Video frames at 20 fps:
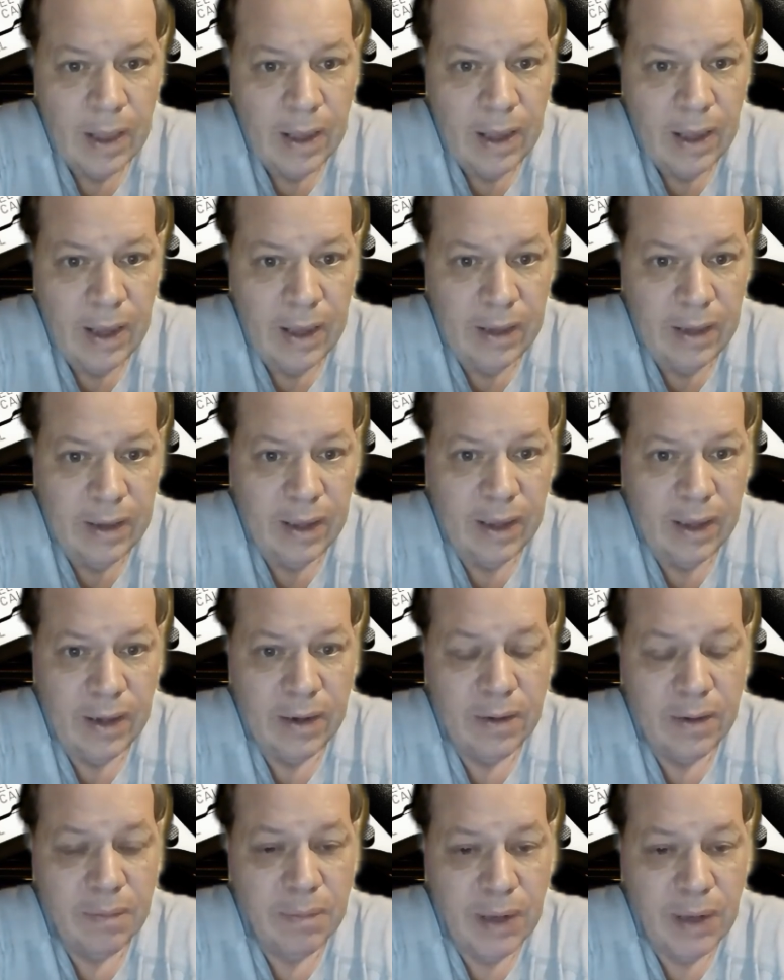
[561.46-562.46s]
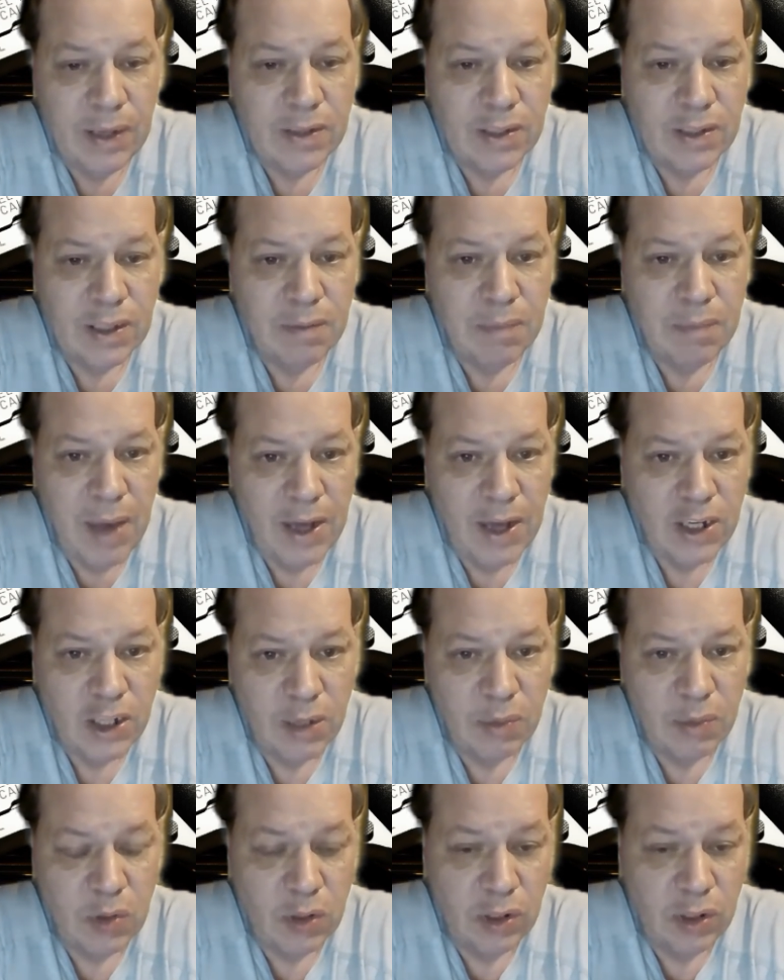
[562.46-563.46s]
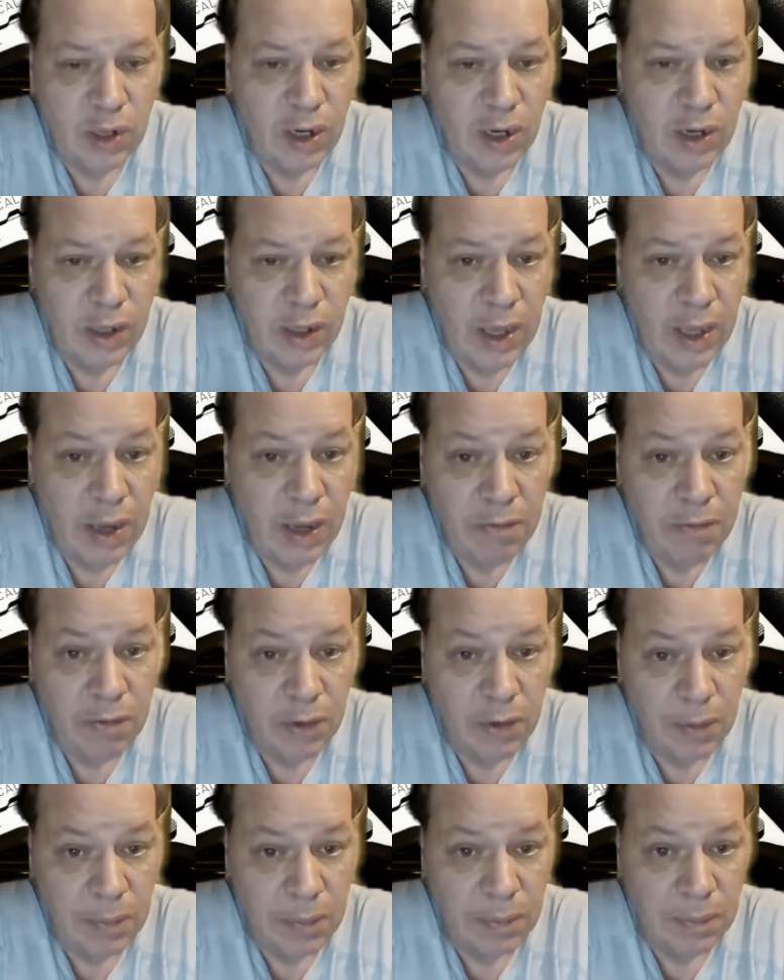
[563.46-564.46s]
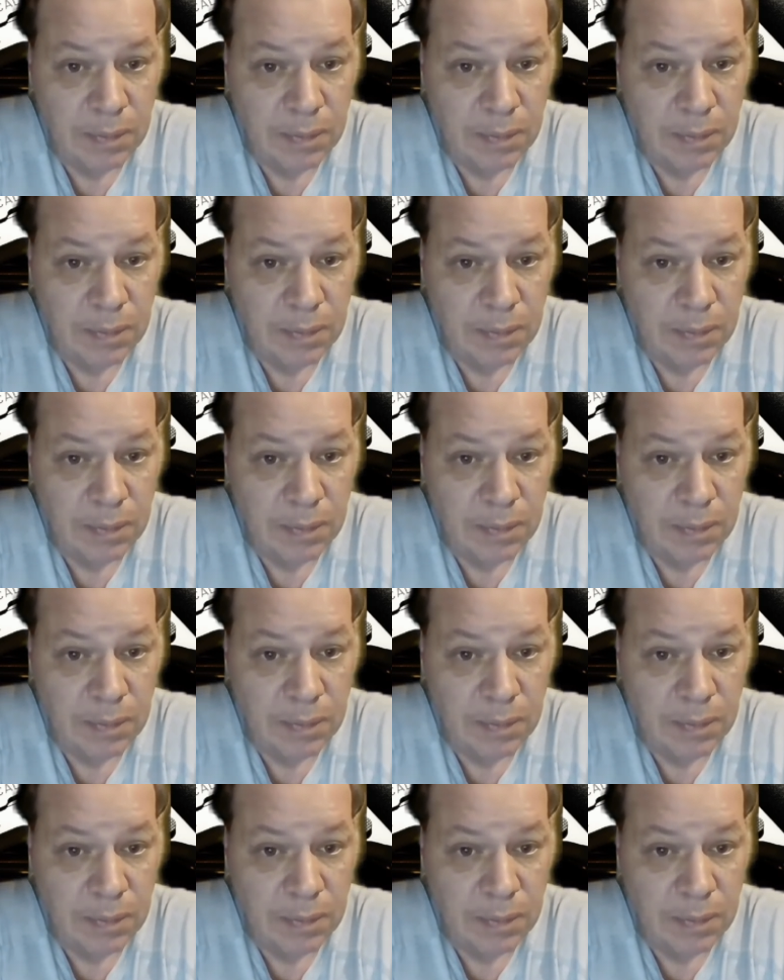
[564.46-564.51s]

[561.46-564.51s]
and then basically match it up to the gun it came from.